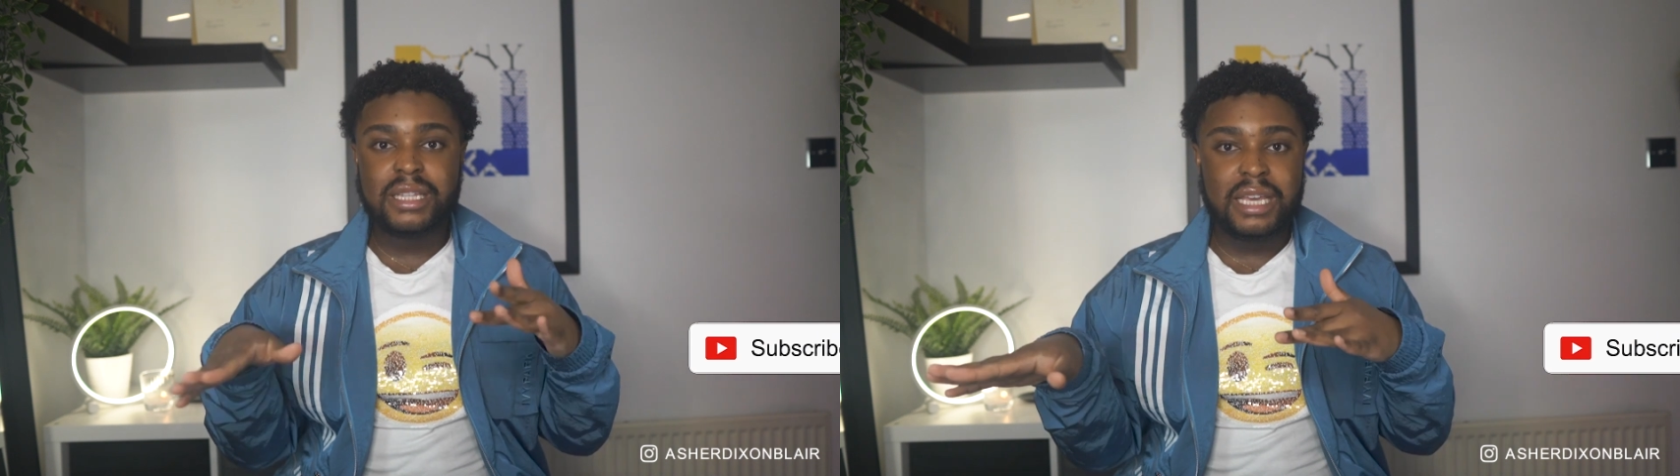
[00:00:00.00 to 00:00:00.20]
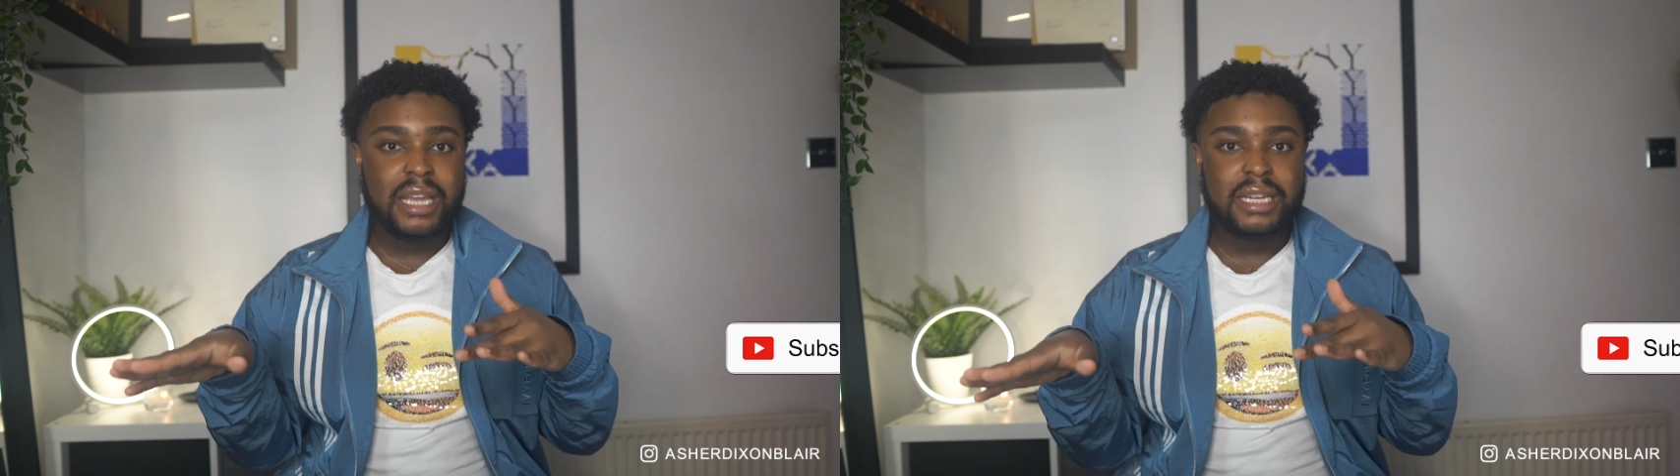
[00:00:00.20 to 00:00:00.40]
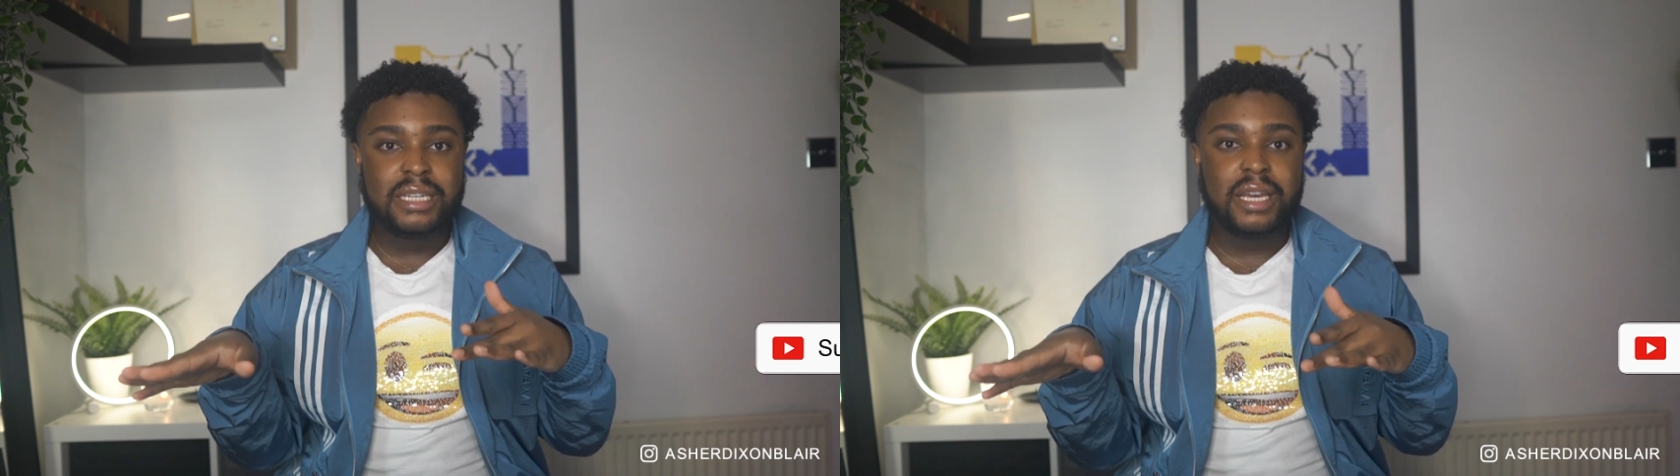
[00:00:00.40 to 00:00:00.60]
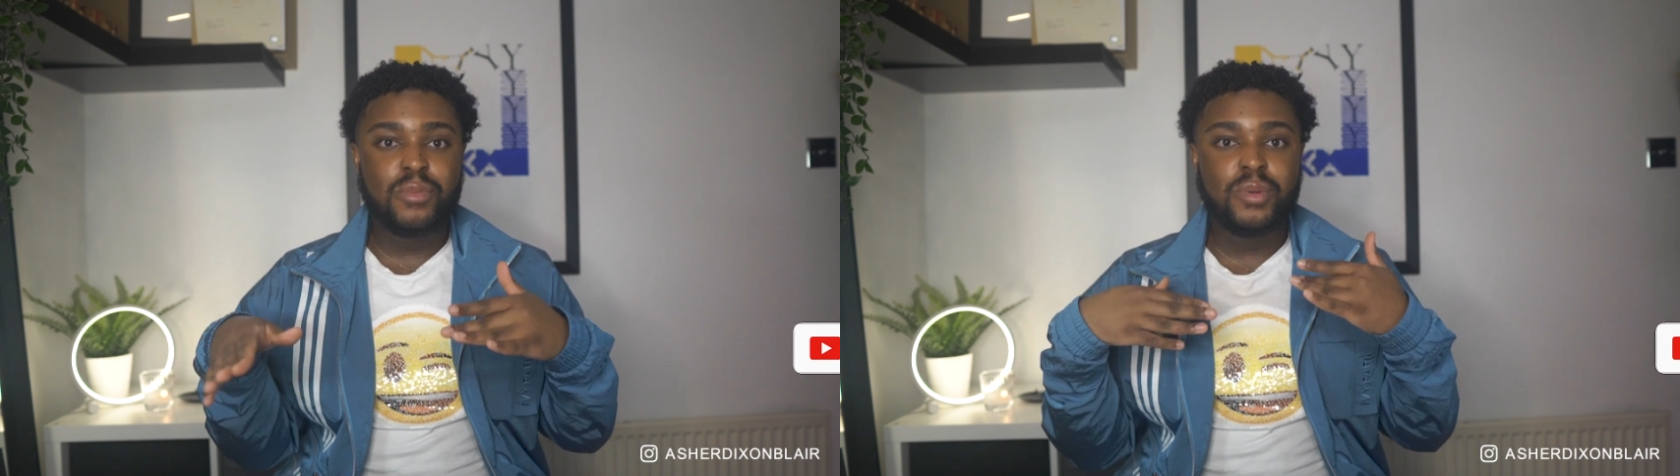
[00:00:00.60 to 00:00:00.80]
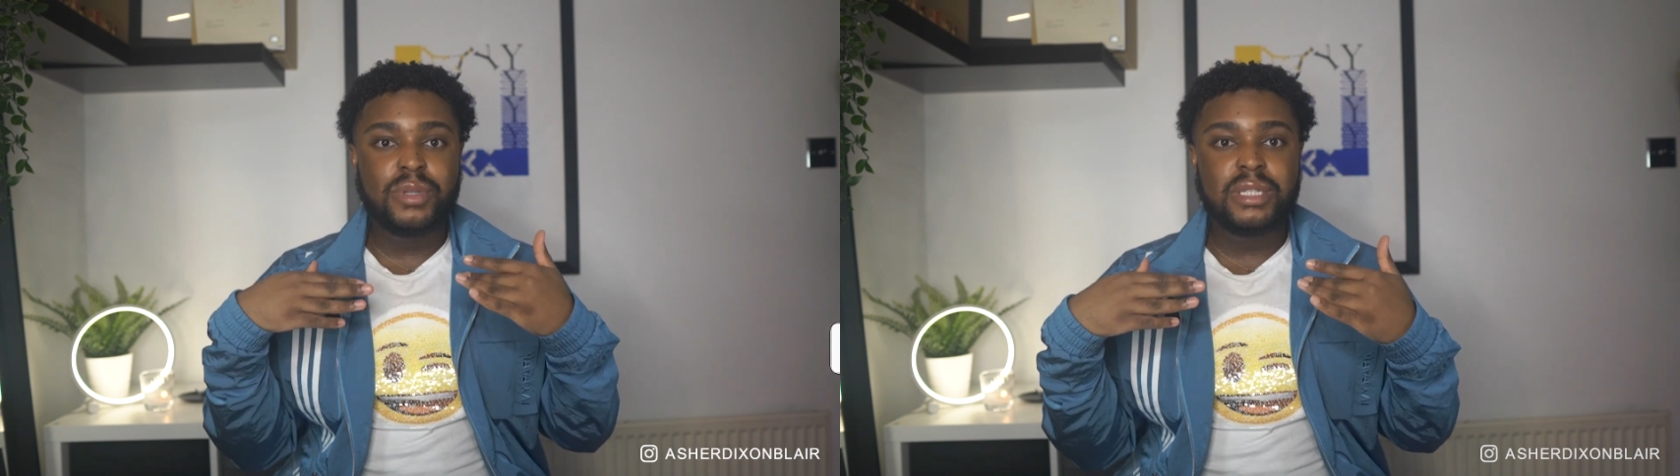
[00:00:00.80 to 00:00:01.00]
to the end, and
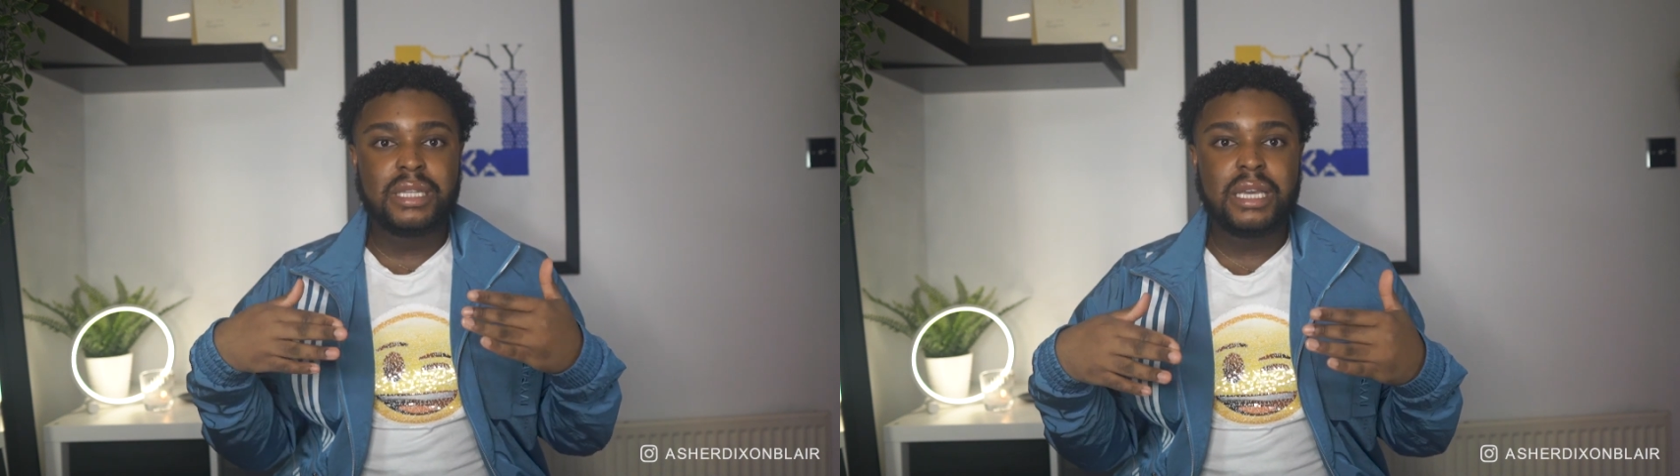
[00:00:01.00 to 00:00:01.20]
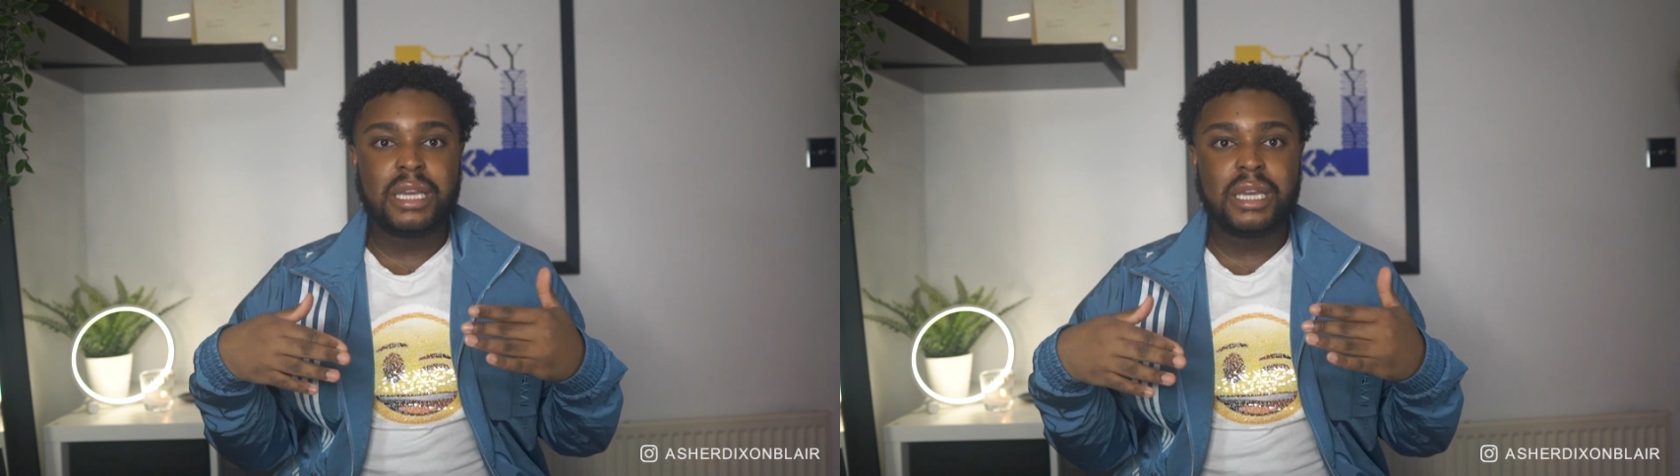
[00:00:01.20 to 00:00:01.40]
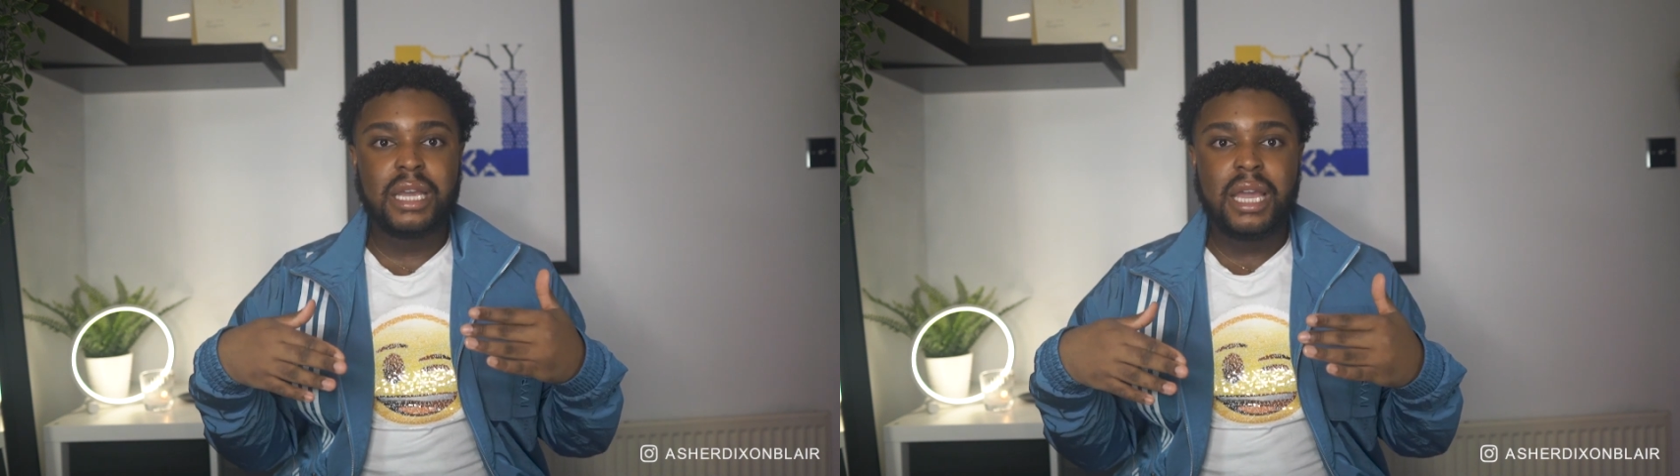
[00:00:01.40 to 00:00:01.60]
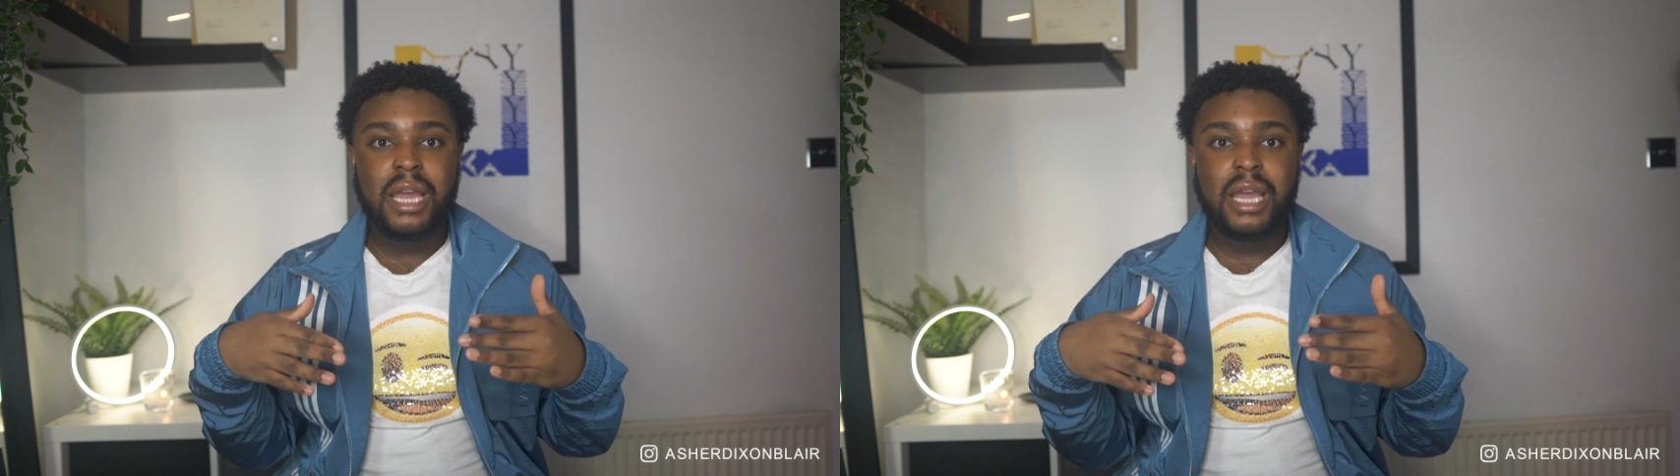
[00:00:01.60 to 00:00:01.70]
we will see